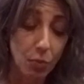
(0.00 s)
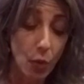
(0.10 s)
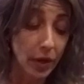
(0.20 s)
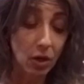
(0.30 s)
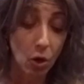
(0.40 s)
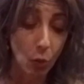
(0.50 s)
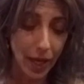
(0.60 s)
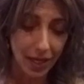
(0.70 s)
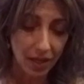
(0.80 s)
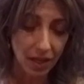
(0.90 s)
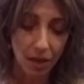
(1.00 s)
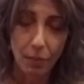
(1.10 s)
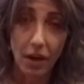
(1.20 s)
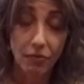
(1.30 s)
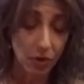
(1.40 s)
point in our awakening and
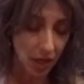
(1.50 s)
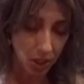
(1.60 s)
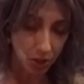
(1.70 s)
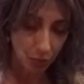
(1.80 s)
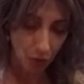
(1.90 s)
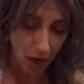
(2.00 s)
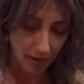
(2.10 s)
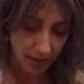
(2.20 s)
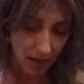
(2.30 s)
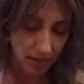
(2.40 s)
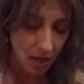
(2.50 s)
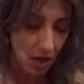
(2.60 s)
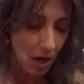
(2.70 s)
bifurcation process,